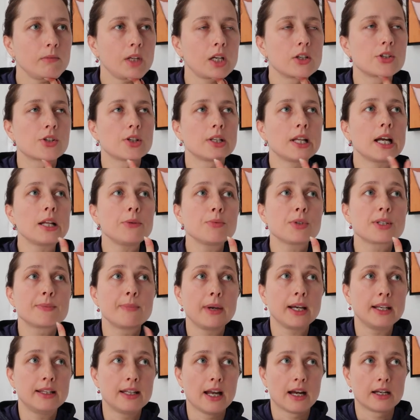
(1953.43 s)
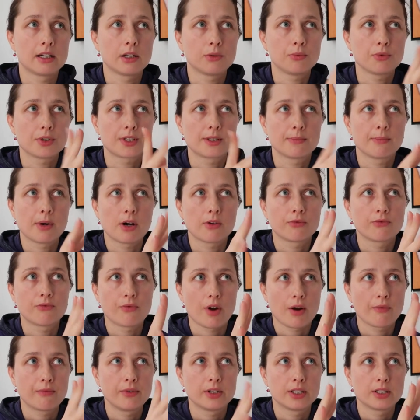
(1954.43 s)
so that was back then it was about
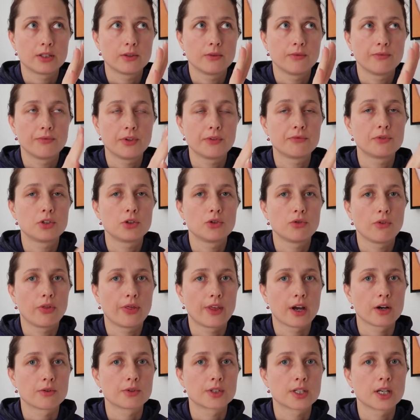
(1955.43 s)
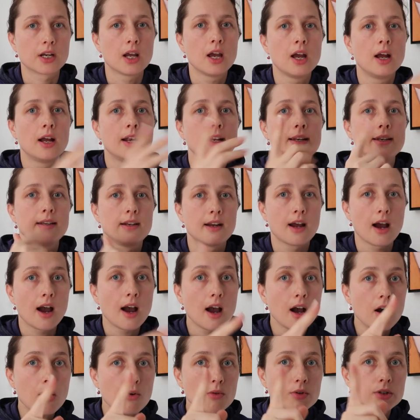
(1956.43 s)
roughly 52,000
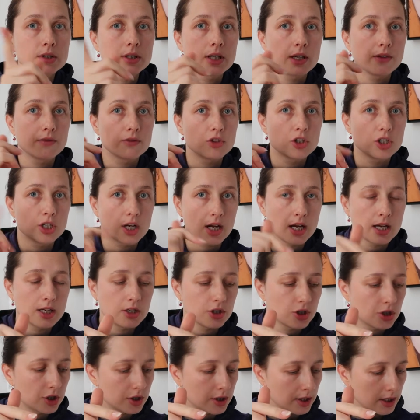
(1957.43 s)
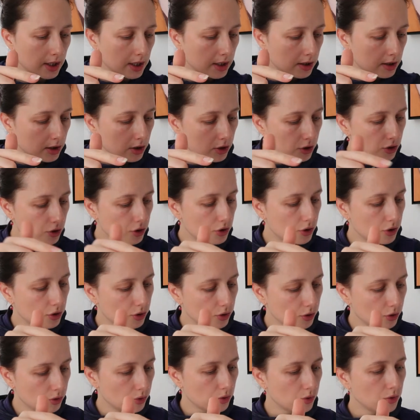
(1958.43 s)
now they've changed it
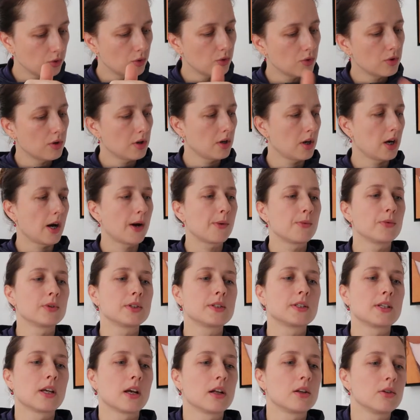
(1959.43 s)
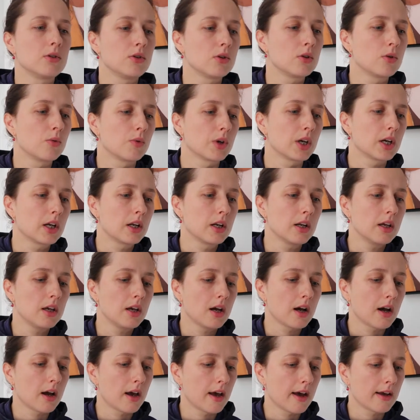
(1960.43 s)
to i will tell you
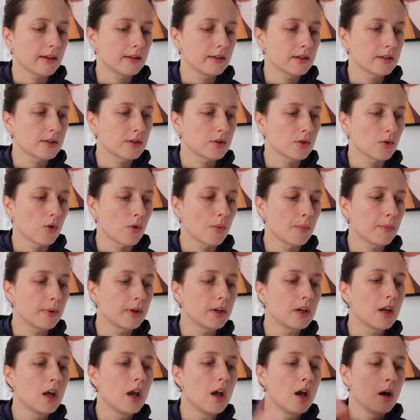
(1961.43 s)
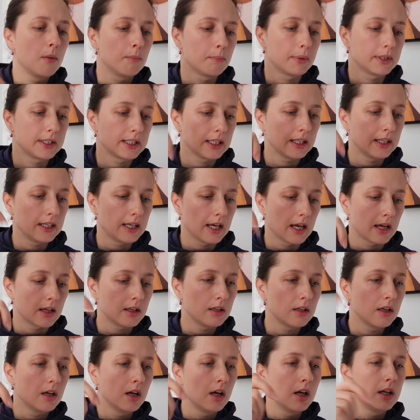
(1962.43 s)
quickly i had this open but
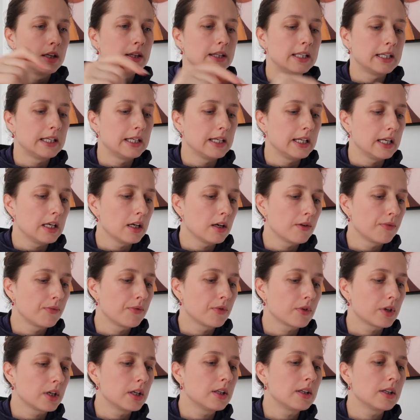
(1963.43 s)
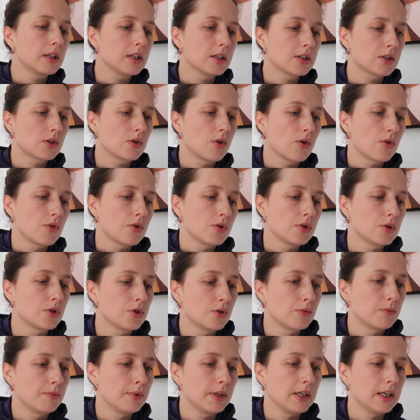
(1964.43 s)
again the link for it is going
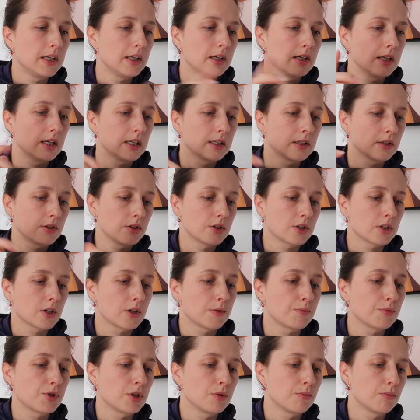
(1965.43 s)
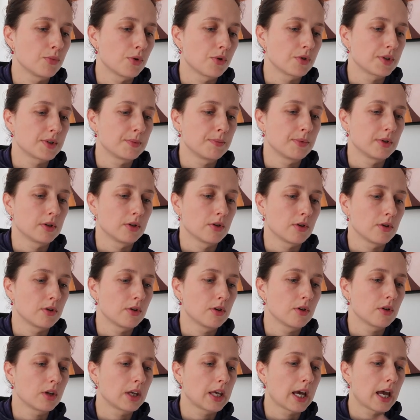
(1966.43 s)
to be in a description box below
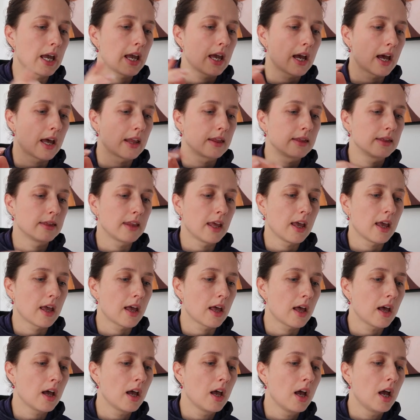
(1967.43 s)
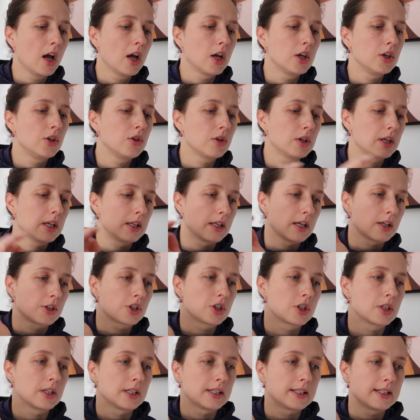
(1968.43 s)
okay and there you can
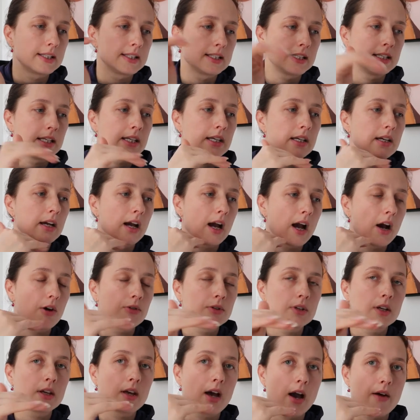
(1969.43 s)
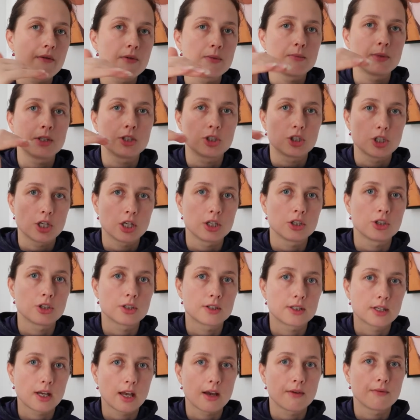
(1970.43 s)
actually see how the government
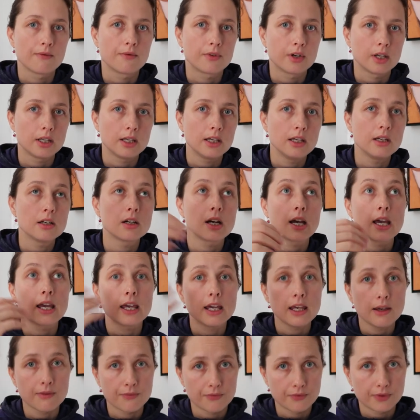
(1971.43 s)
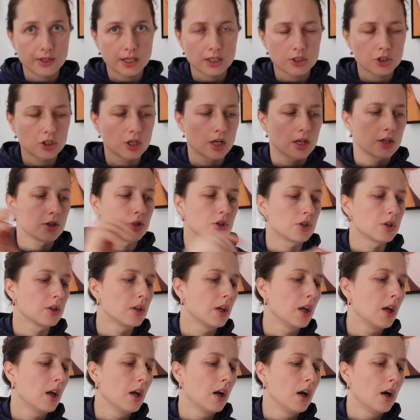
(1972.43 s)
changes every year if they change it
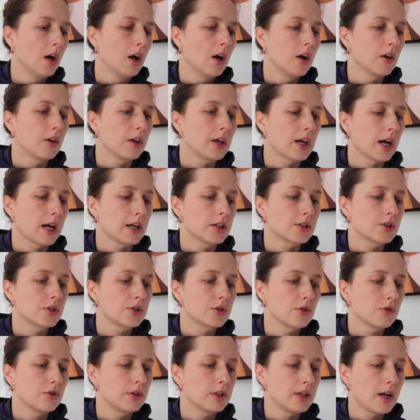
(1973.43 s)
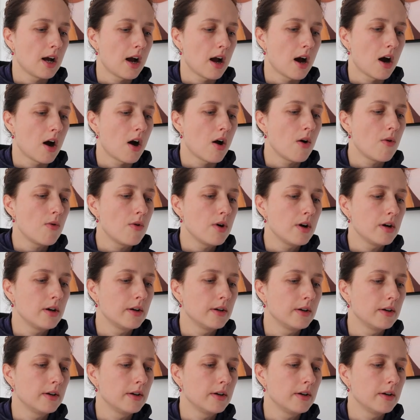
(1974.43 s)
okay so now